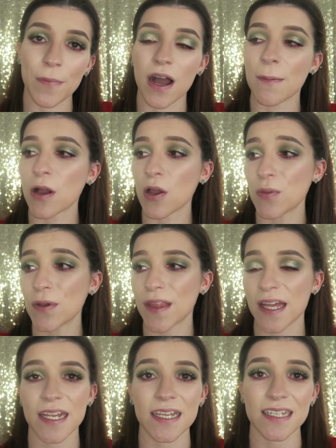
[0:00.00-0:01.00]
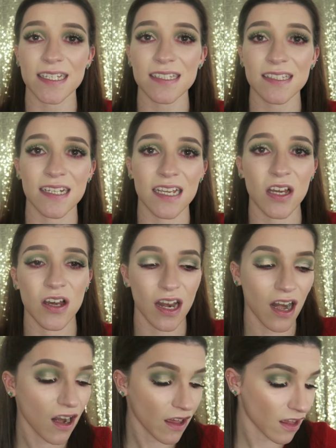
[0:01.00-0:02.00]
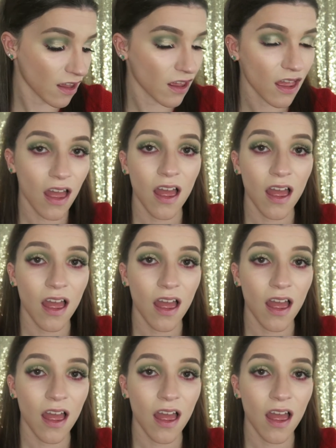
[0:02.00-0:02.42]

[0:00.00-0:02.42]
but I'm hoping that it is, and it kind of like,